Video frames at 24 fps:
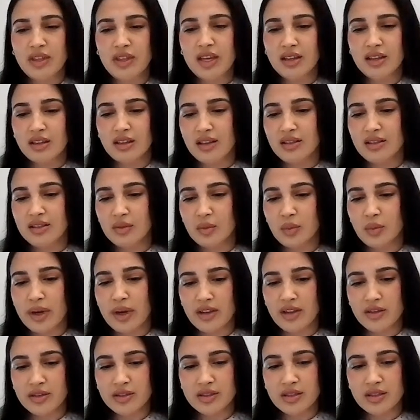think that the
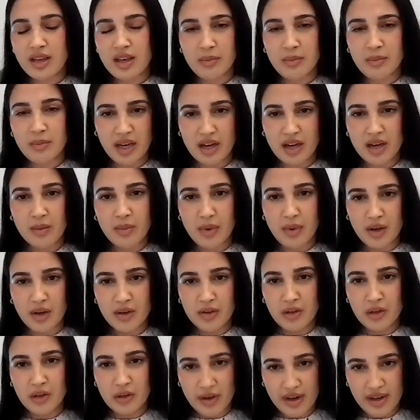whales can pick up
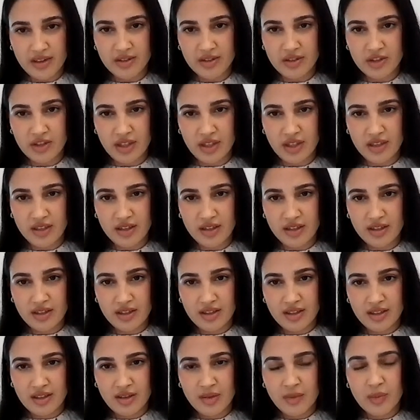on your energy
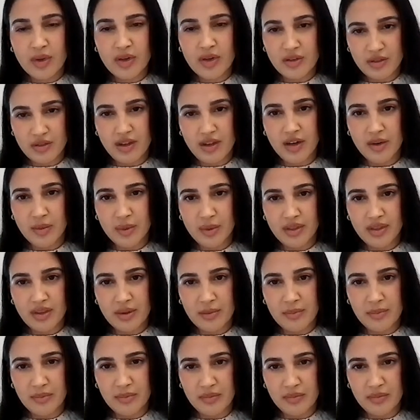when you're there with them?